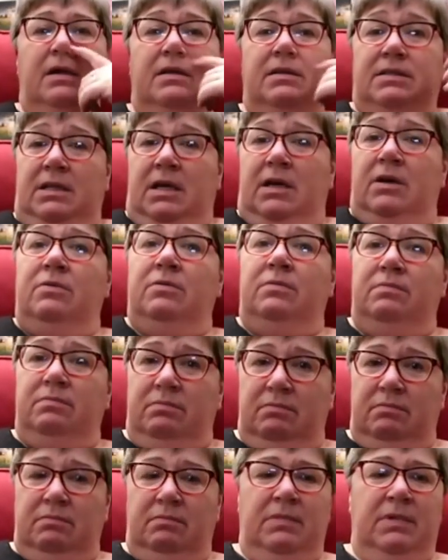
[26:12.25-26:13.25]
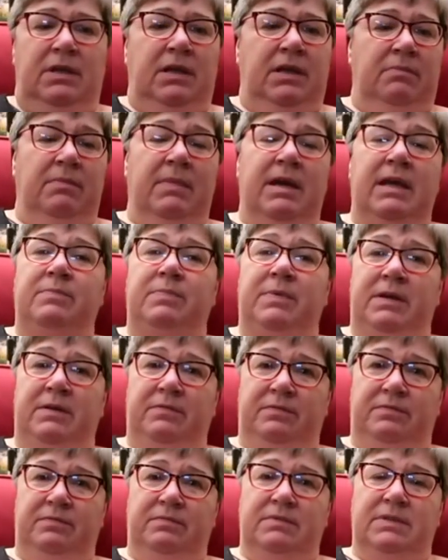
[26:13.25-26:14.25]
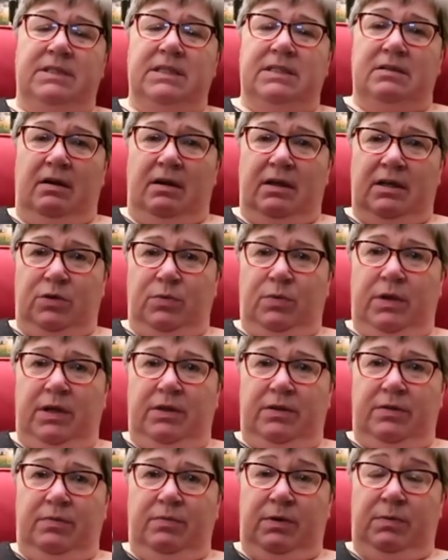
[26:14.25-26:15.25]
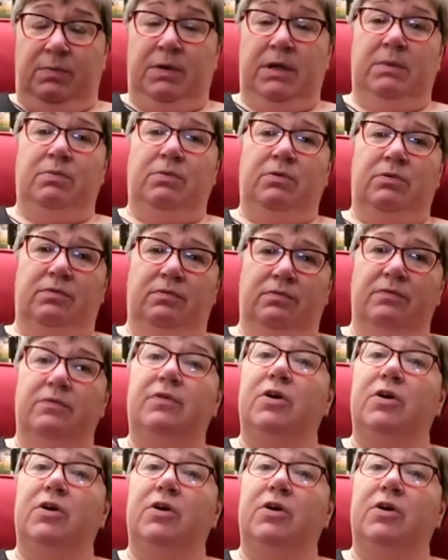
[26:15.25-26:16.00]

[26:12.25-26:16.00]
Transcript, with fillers: so it may be designed with with people